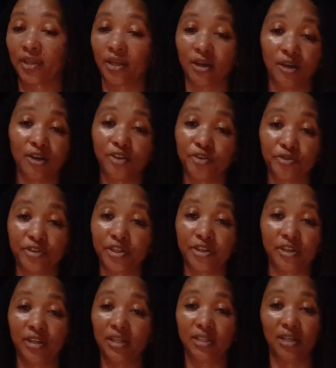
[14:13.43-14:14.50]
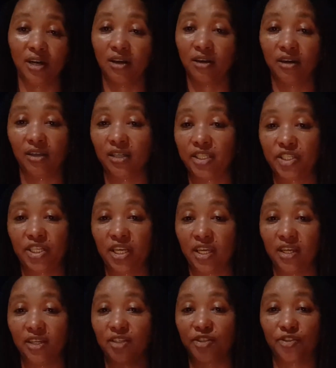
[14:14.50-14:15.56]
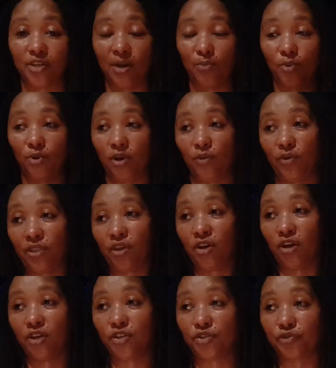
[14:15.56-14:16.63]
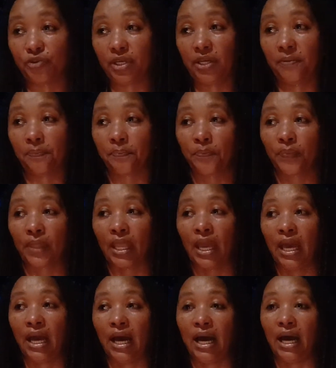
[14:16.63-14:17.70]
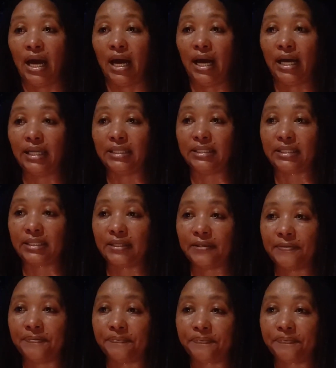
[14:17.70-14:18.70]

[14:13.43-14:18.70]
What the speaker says: Country girl, not gonna change, so I'm going with country. And